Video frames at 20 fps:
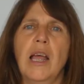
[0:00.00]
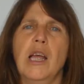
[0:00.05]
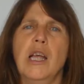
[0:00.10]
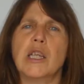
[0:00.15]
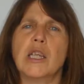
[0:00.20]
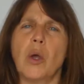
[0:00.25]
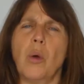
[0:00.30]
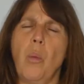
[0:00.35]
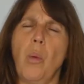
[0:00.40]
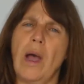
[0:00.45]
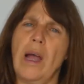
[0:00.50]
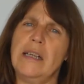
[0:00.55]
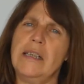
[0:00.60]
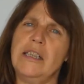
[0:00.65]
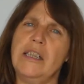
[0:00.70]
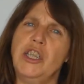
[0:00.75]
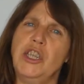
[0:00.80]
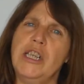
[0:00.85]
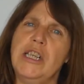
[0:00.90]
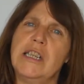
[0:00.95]
So why
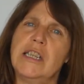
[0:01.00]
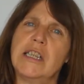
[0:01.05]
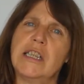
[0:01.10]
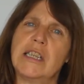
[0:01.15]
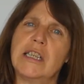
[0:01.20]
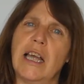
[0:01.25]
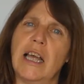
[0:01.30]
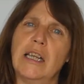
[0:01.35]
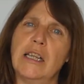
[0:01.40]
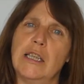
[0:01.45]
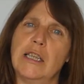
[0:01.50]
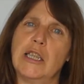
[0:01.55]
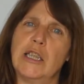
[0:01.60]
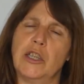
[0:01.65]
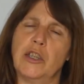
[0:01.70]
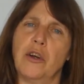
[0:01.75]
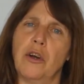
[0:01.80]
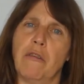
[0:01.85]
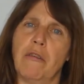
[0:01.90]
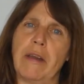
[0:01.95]
did Jesus tell this
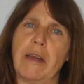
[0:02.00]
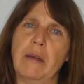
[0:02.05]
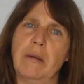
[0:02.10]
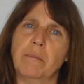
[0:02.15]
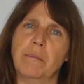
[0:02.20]
story?